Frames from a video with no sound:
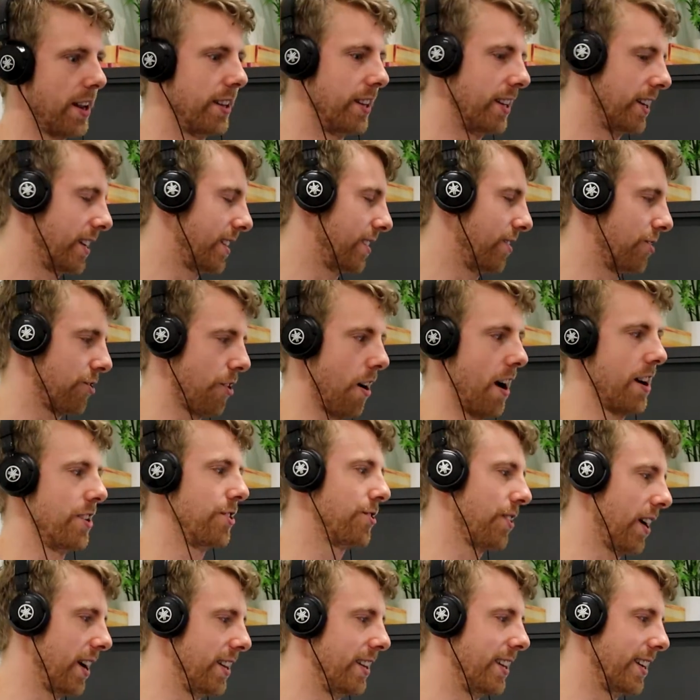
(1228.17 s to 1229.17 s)

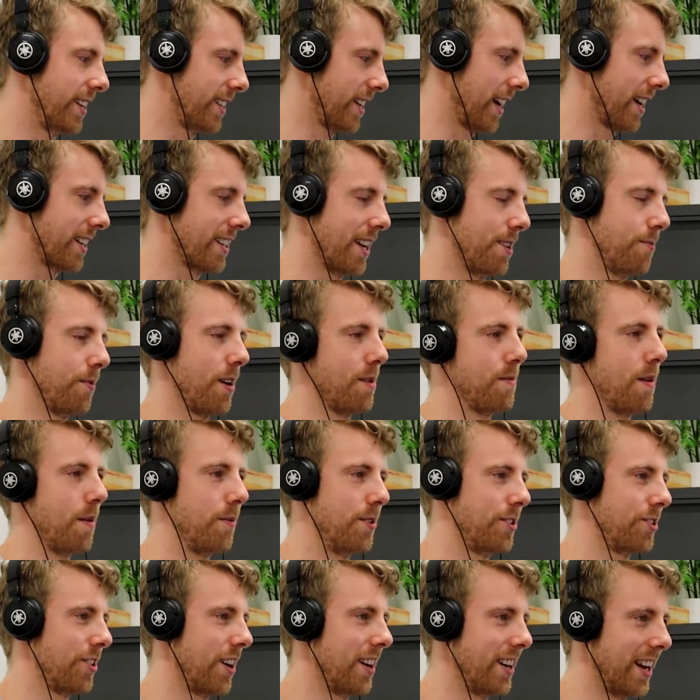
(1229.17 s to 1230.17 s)
and train the exact same way.
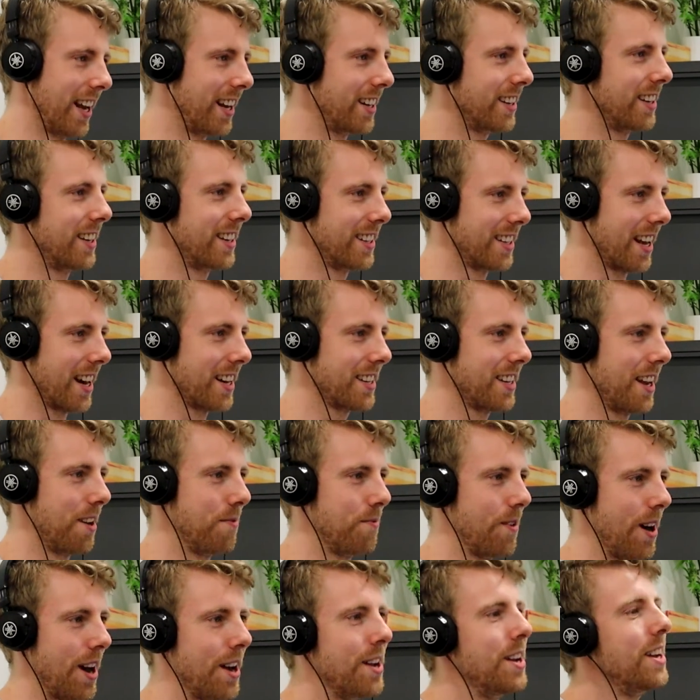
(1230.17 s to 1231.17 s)
Maybe you try and eat the exact
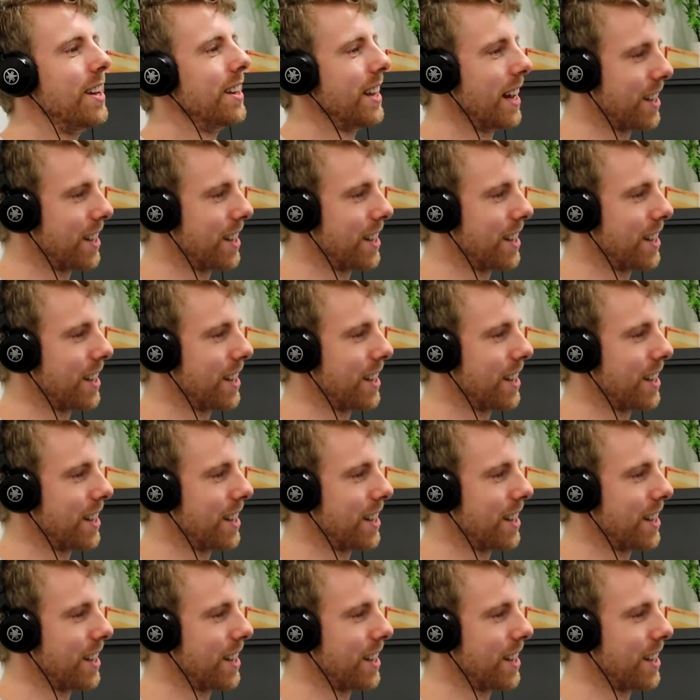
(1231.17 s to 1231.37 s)
same way.